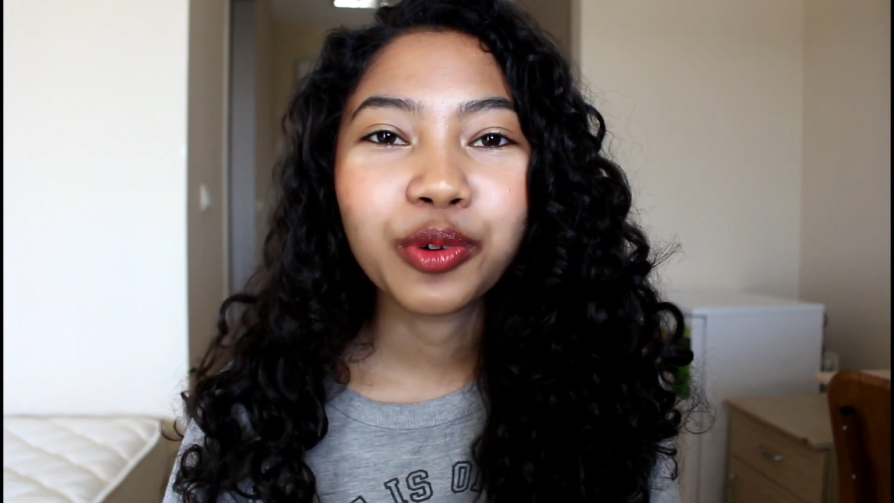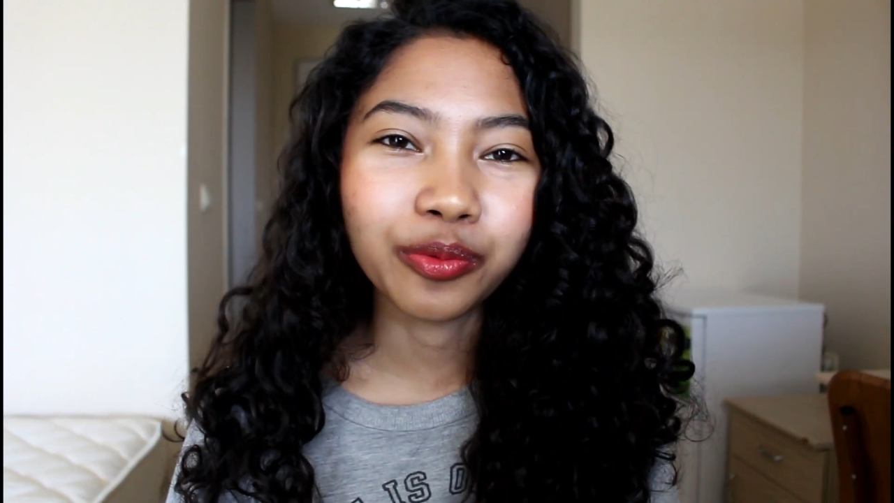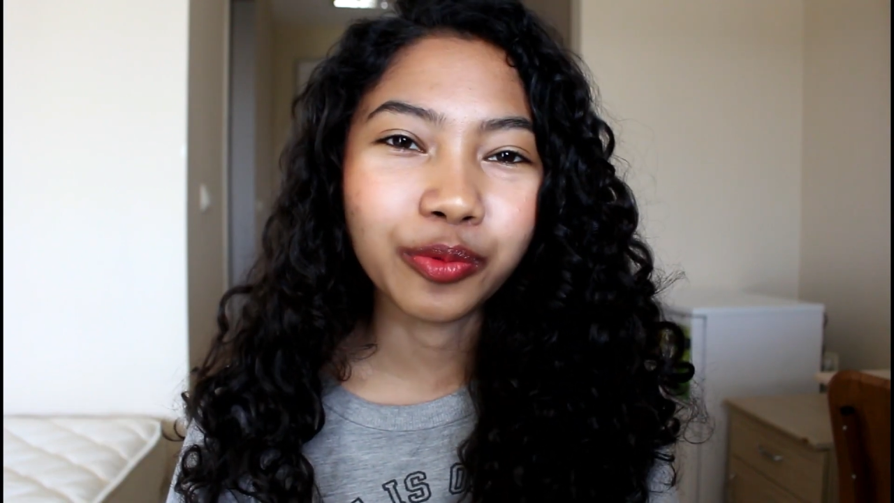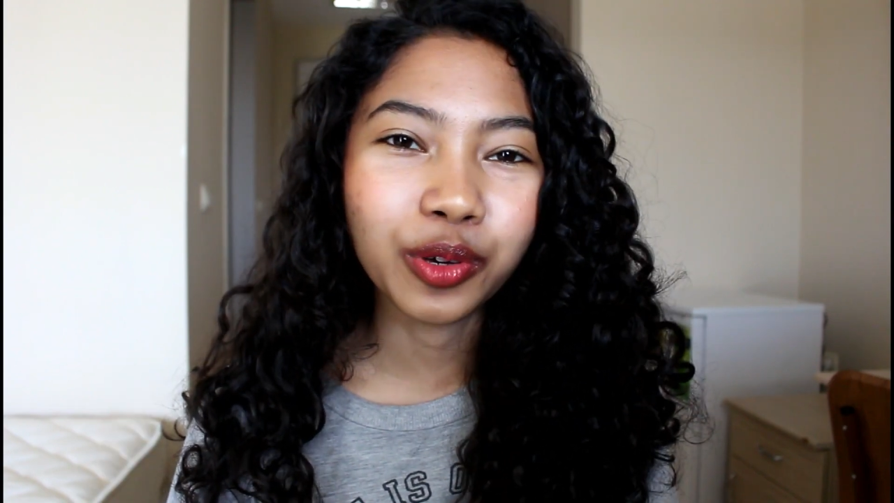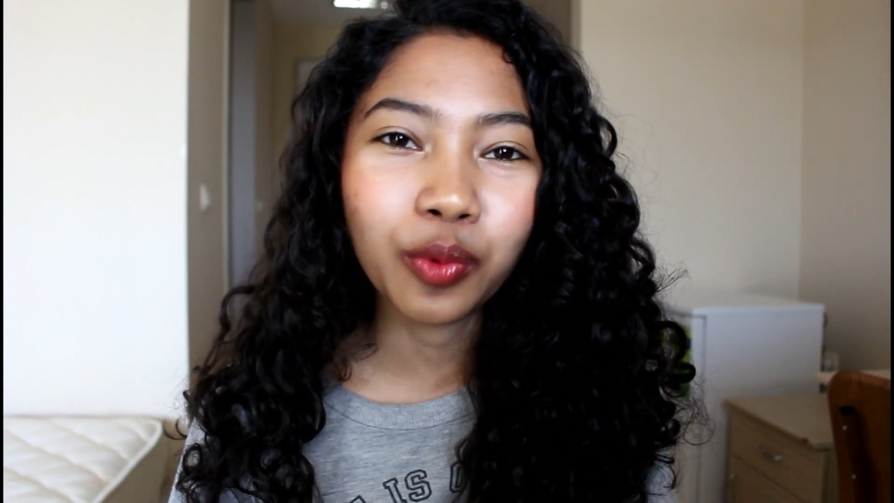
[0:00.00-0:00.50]

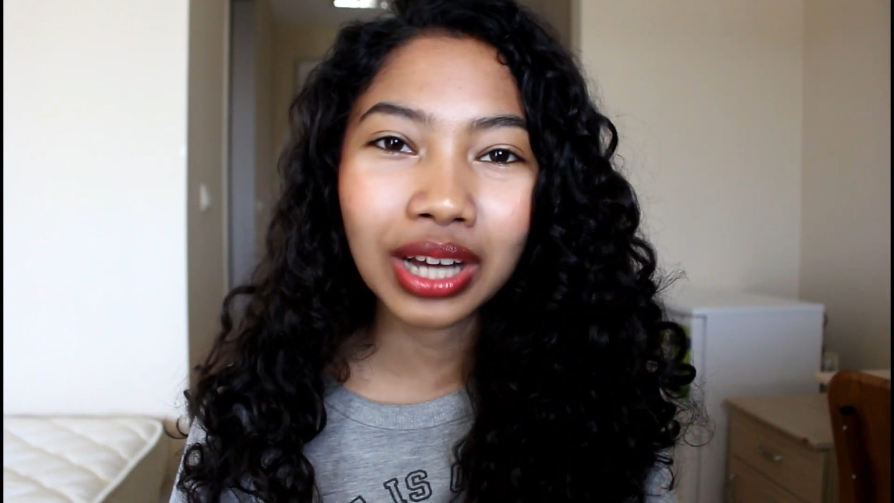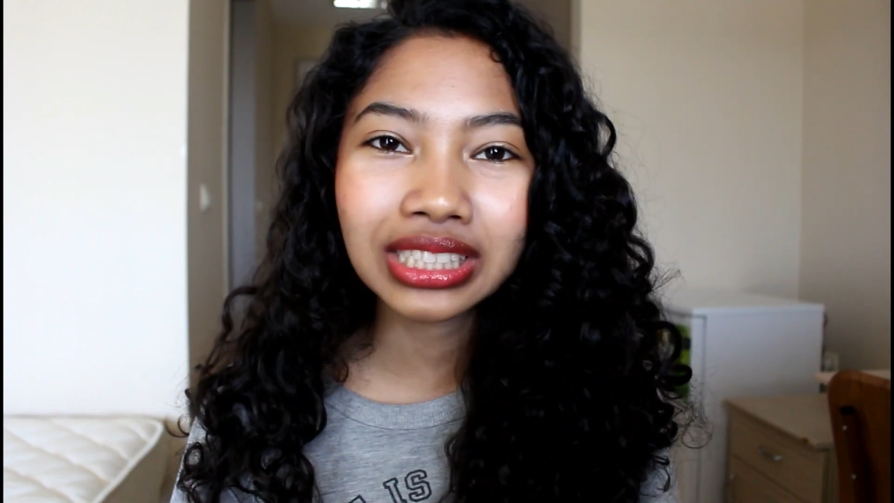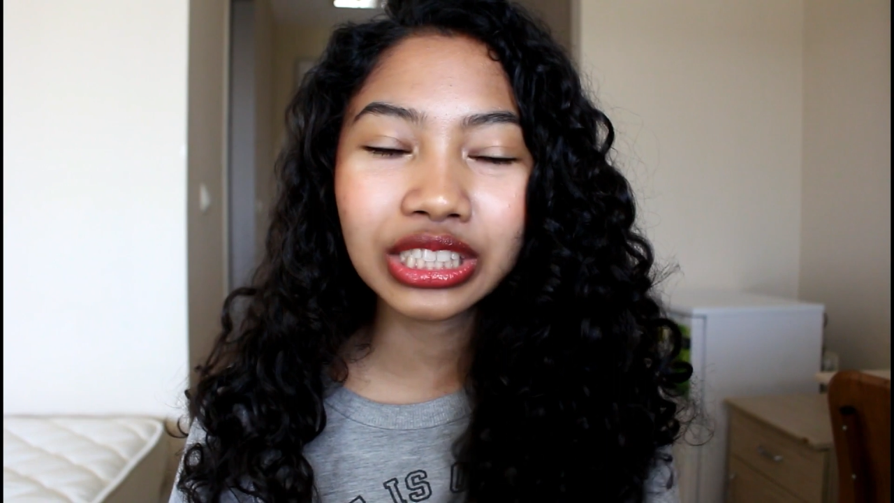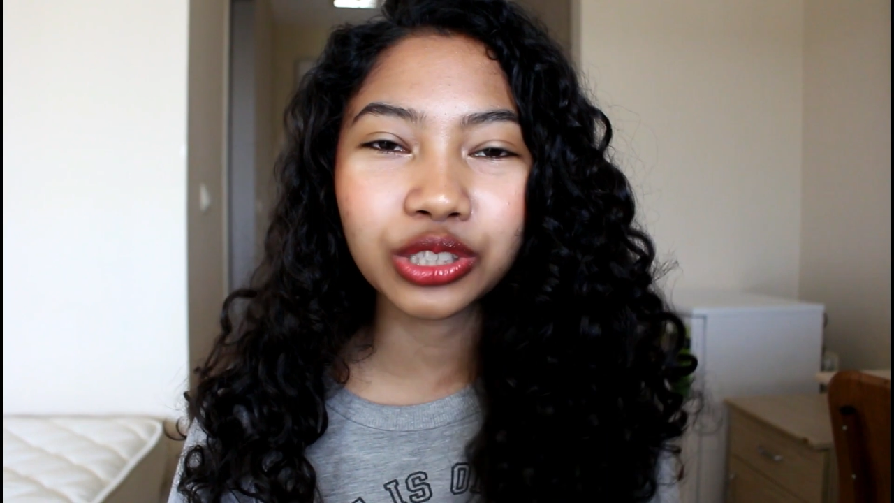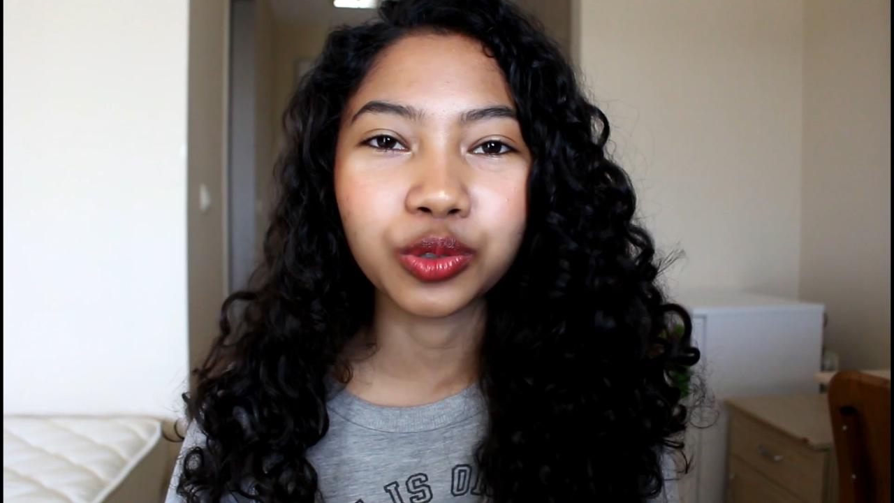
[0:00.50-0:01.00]
We
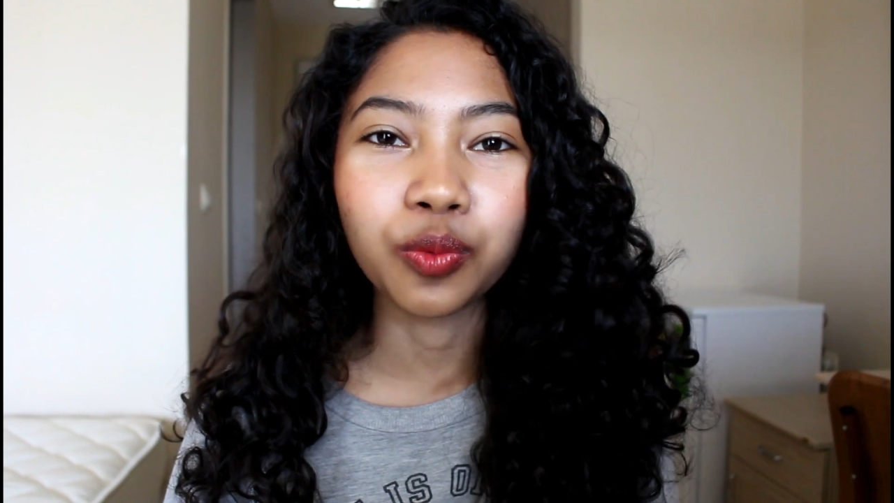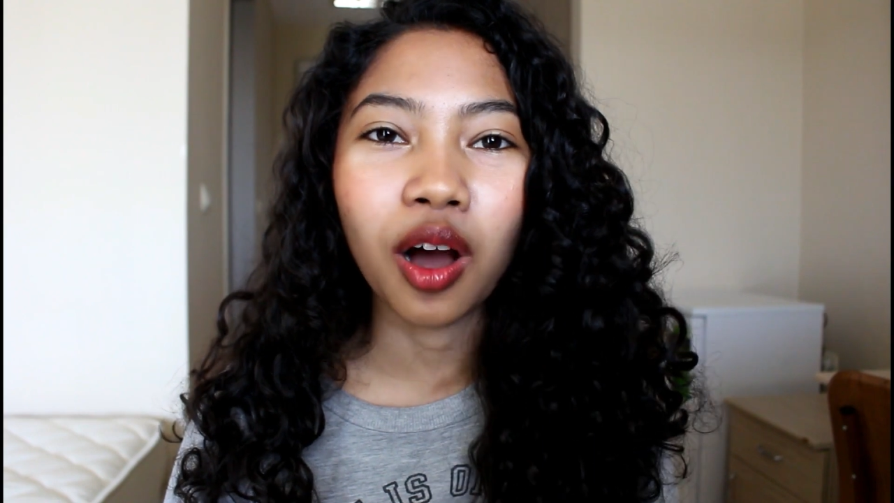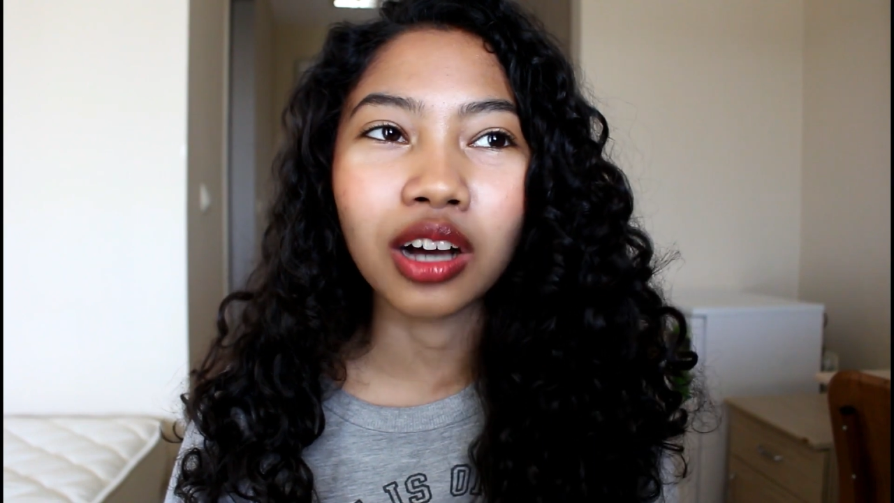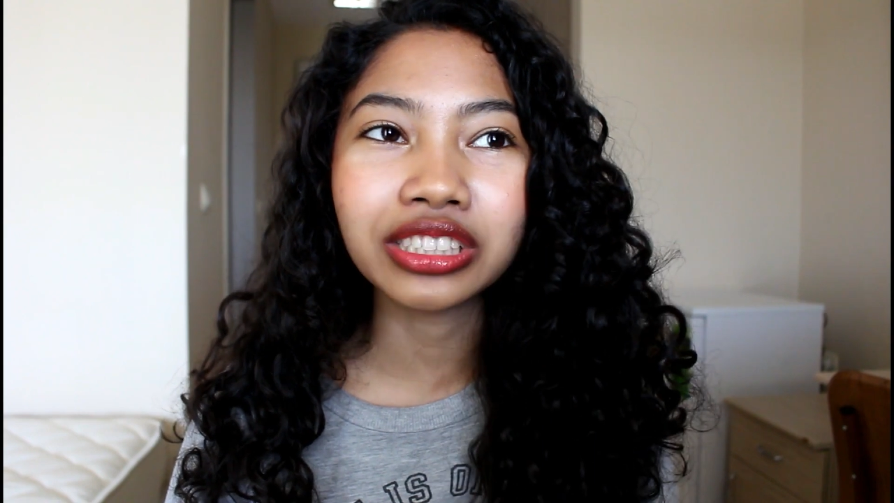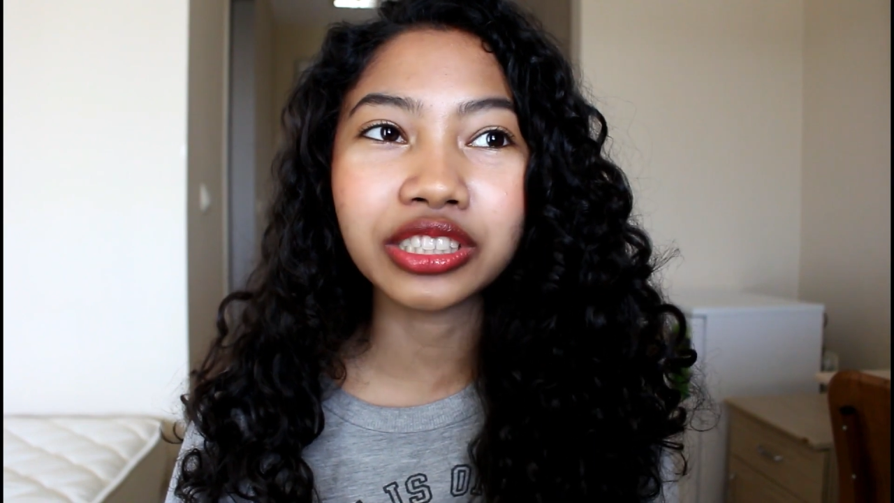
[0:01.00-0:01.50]
went to
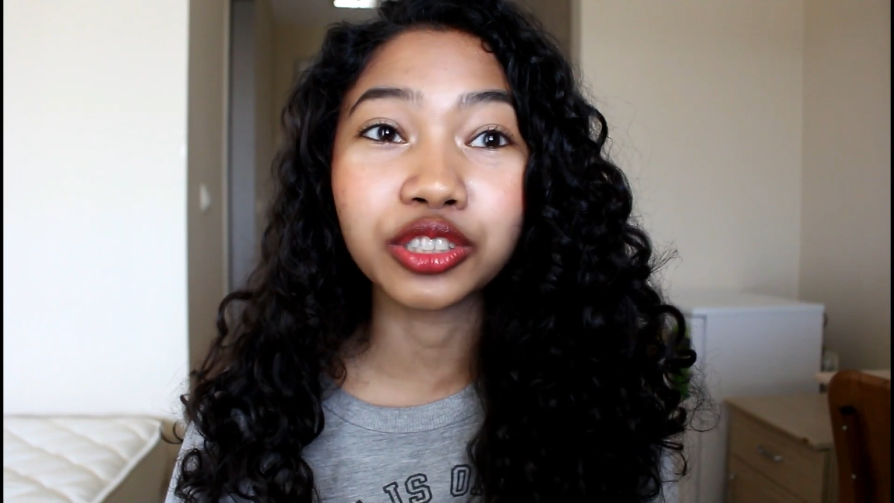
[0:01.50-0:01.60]
watch